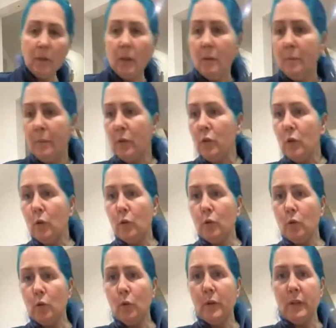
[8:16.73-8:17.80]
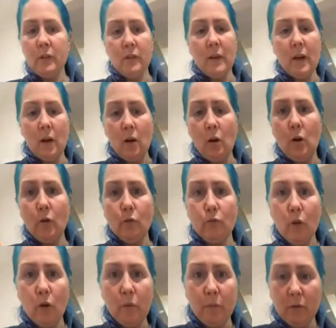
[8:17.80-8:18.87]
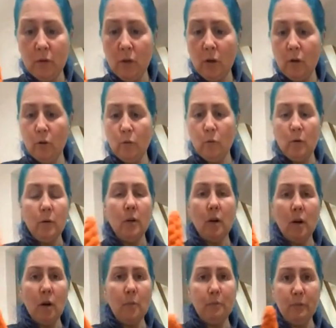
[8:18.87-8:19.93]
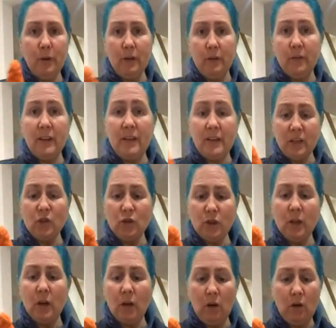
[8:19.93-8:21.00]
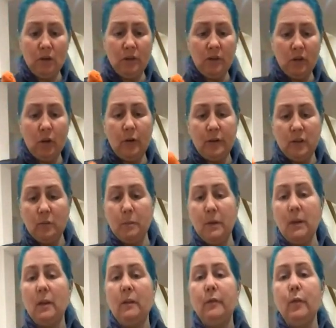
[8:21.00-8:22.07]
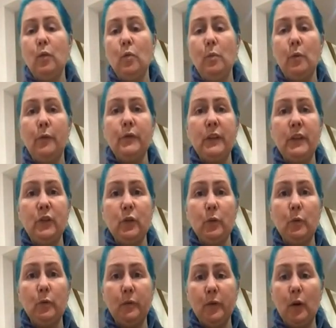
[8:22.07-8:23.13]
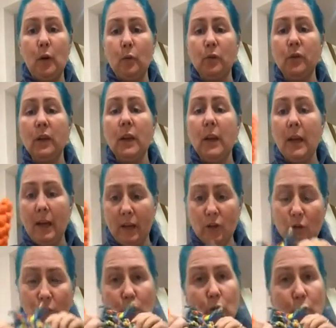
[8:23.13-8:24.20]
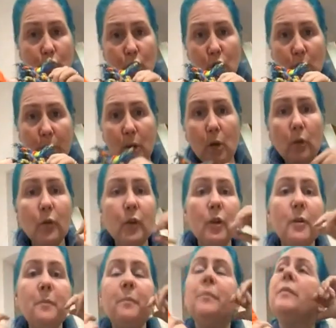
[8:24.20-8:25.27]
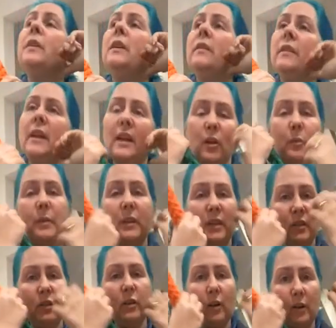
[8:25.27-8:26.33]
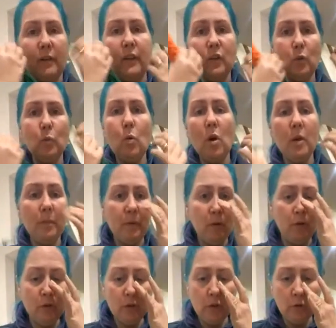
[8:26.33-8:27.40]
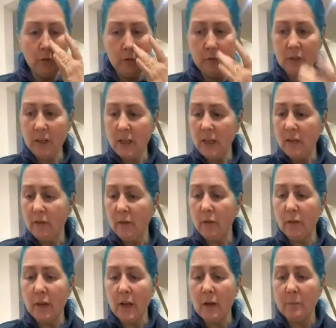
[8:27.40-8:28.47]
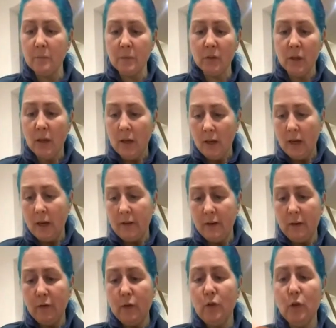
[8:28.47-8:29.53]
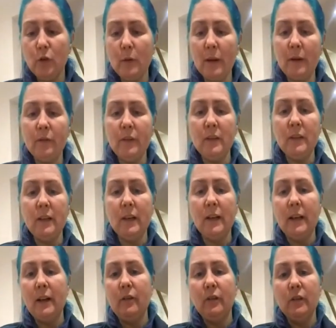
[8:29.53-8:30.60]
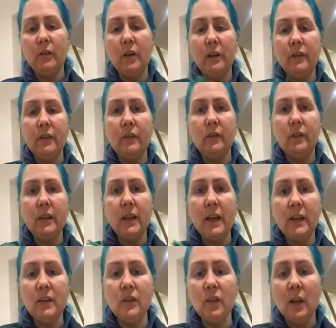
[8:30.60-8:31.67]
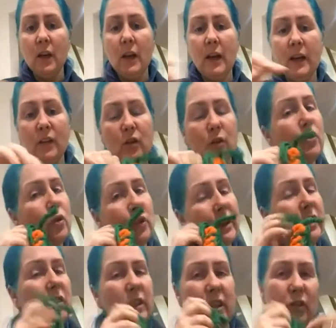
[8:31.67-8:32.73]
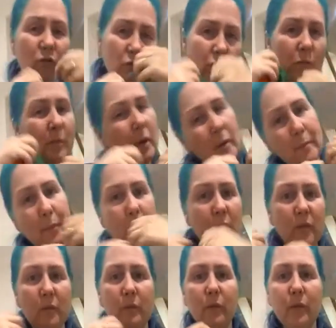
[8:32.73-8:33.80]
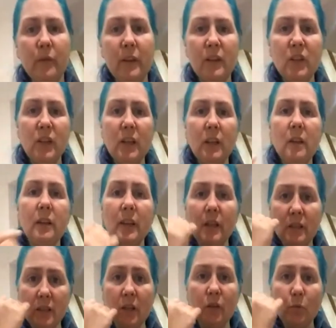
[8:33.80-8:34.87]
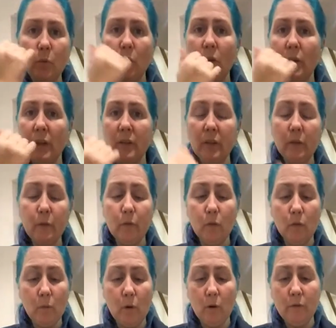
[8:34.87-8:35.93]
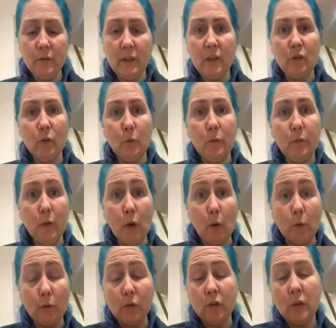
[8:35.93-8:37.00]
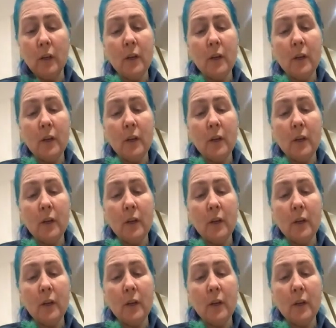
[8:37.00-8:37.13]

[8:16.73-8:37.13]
But dog toys that are the rope style are brilliant. They literally are designed to be a form of dental floss. As your dog's chewing on them, they're helping it. Things are wiping on the teeth and on the gums. And then if you do have these little areas like this at the end, as your dog is pulling them through their teeth, it does work as a form of dental floss.